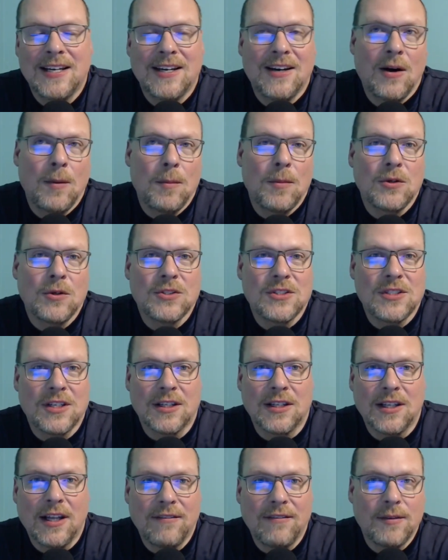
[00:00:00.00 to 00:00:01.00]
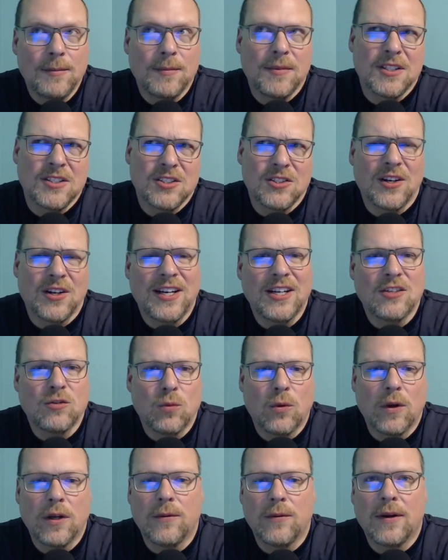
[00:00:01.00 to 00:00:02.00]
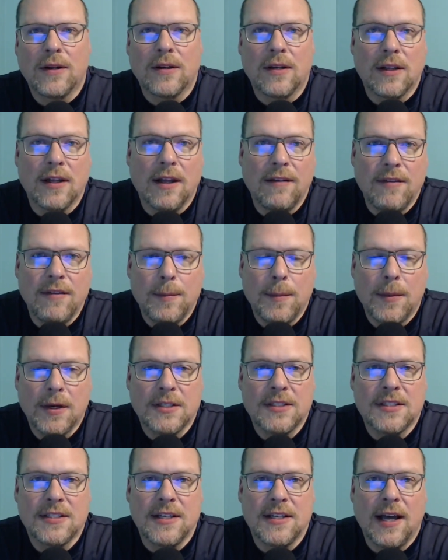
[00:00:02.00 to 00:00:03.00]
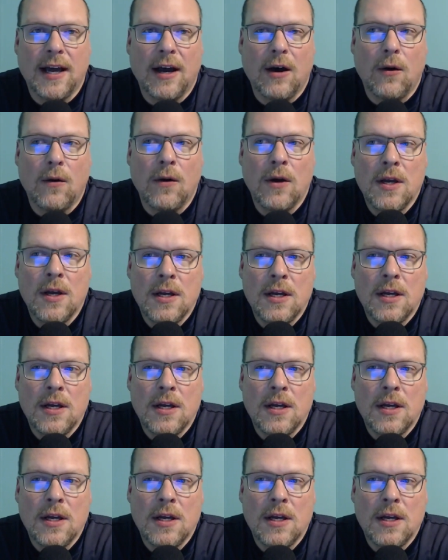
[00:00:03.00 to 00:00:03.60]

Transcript: almost 11 months, or I guess right around 11 months now.